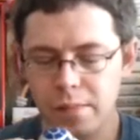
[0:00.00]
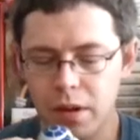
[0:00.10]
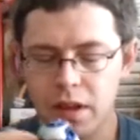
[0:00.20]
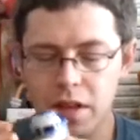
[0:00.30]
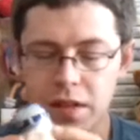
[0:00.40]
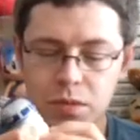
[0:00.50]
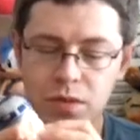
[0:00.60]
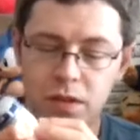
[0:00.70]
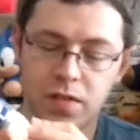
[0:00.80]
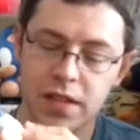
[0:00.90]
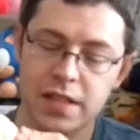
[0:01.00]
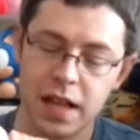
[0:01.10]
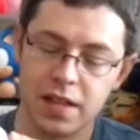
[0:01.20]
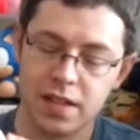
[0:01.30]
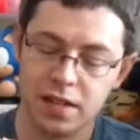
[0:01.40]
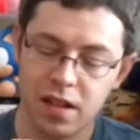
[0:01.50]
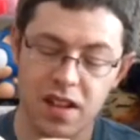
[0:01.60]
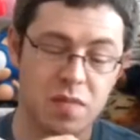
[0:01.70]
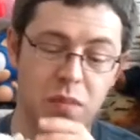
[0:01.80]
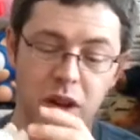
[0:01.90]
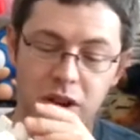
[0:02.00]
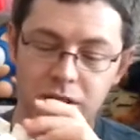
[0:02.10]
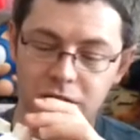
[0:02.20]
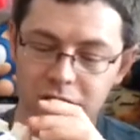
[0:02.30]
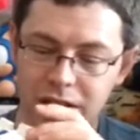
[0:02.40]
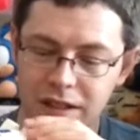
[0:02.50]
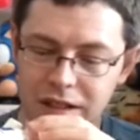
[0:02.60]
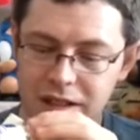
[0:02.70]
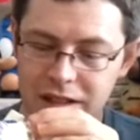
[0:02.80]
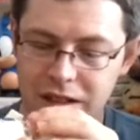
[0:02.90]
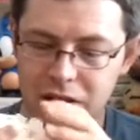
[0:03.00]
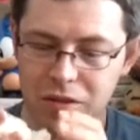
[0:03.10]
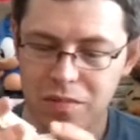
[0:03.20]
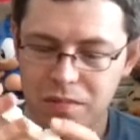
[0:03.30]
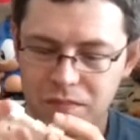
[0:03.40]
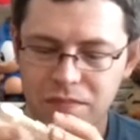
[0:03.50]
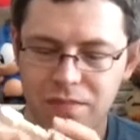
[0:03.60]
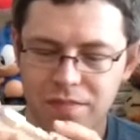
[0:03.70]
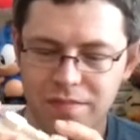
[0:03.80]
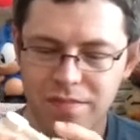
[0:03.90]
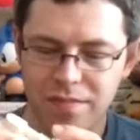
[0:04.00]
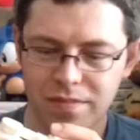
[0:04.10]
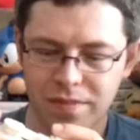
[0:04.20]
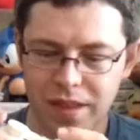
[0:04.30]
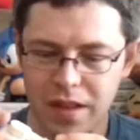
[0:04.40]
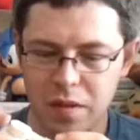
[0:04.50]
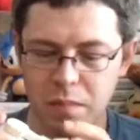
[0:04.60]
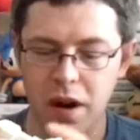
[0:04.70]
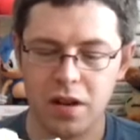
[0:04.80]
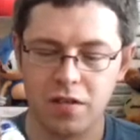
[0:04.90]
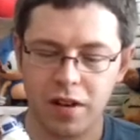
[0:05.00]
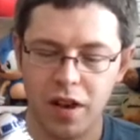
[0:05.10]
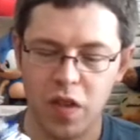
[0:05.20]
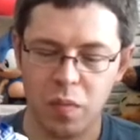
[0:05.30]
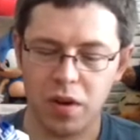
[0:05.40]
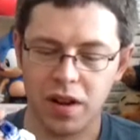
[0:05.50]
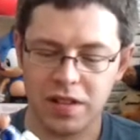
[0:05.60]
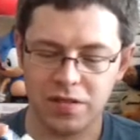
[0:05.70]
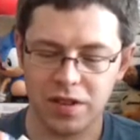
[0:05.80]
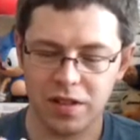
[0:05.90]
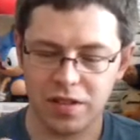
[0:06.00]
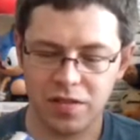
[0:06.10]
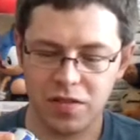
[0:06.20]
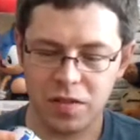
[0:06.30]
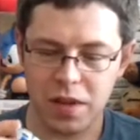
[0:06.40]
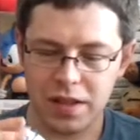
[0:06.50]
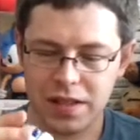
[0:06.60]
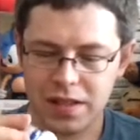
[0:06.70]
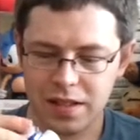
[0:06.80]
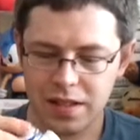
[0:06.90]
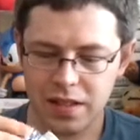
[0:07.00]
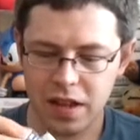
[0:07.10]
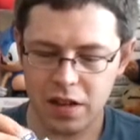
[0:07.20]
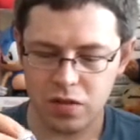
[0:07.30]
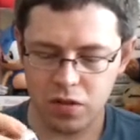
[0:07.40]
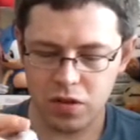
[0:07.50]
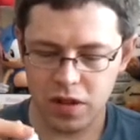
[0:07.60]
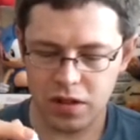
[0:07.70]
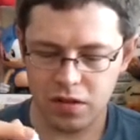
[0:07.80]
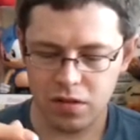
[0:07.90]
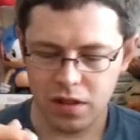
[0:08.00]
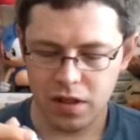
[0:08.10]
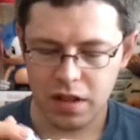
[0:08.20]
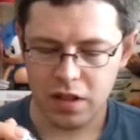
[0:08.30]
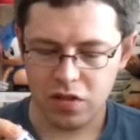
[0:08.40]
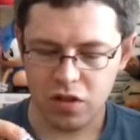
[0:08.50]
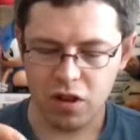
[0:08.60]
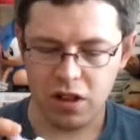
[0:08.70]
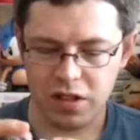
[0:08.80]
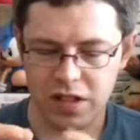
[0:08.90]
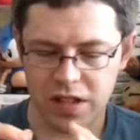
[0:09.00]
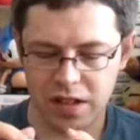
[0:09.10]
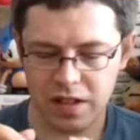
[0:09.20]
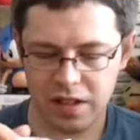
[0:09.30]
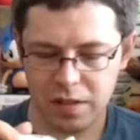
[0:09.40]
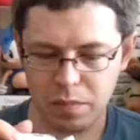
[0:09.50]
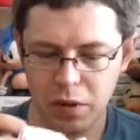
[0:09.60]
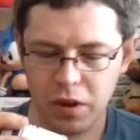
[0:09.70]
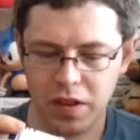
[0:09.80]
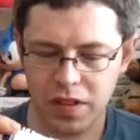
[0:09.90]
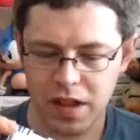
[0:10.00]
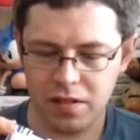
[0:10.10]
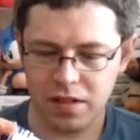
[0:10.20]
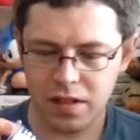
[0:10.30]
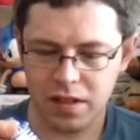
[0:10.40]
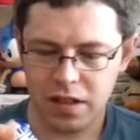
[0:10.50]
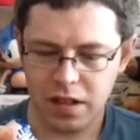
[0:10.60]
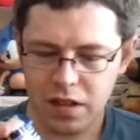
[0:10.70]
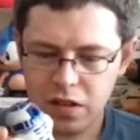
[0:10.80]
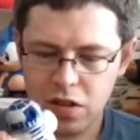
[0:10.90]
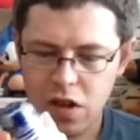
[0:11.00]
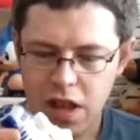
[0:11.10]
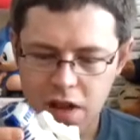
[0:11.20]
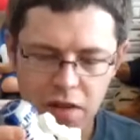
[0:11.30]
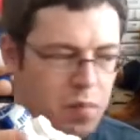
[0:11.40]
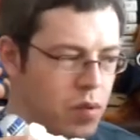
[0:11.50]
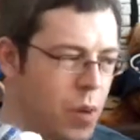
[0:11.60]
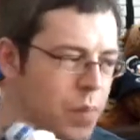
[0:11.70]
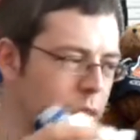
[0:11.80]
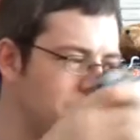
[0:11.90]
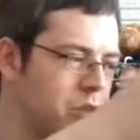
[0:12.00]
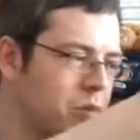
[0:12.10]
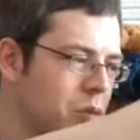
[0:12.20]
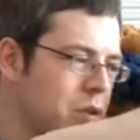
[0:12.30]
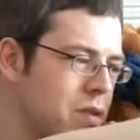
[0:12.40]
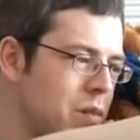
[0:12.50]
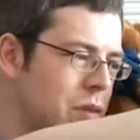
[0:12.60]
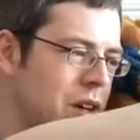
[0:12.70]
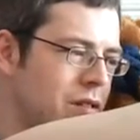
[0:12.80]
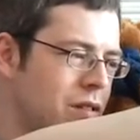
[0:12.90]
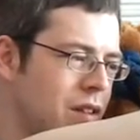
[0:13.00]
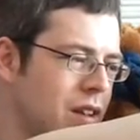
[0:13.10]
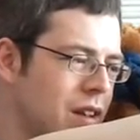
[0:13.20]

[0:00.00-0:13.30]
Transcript: But yeah, this was 50 cents. I didn't bother, you know, bartering on the price. I figured it was 50 pence, and it's R2D2, so I'll just plunk it down. So I'll have him propped up somewhere beside me now.